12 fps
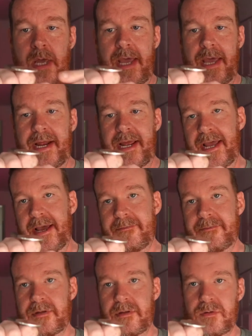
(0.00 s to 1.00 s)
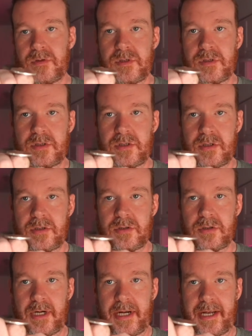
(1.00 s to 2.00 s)
and I have to
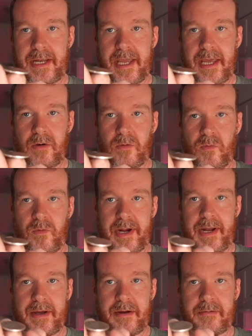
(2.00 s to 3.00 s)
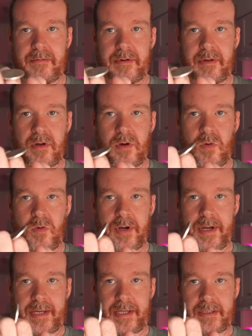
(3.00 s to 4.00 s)
try and get around the
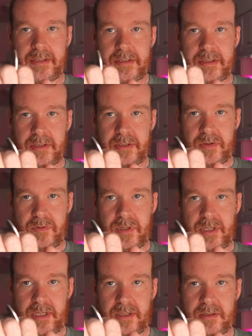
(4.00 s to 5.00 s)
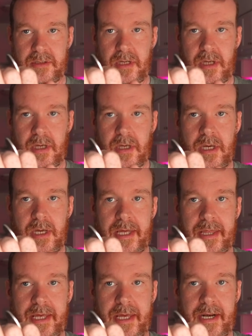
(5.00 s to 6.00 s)
coin to do this,
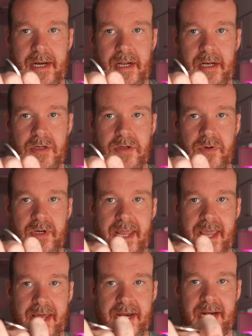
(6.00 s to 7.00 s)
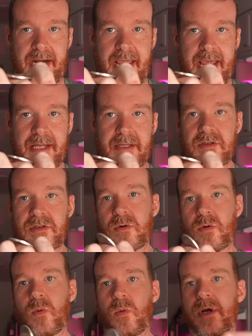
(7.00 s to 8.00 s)
and then do it again and again. So
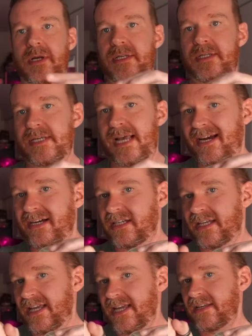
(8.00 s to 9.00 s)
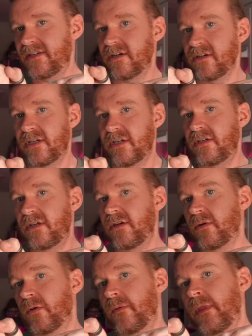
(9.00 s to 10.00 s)
what it's actually easier to
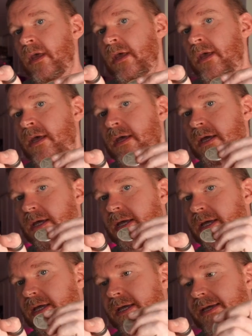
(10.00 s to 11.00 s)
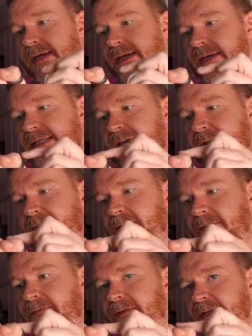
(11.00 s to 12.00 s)
do is have your
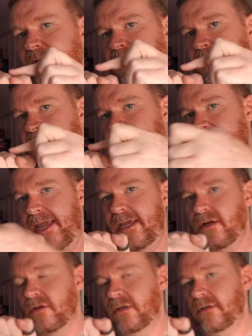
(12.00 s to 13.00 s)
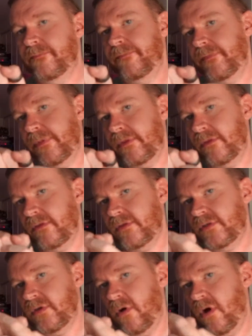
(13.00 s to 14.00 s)
fist on an angle,
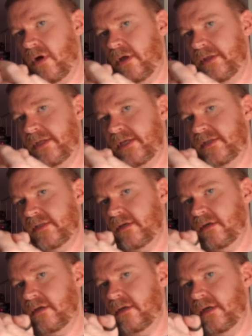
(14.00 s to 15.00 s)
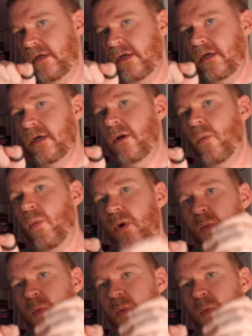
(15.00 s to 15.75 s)
so all this will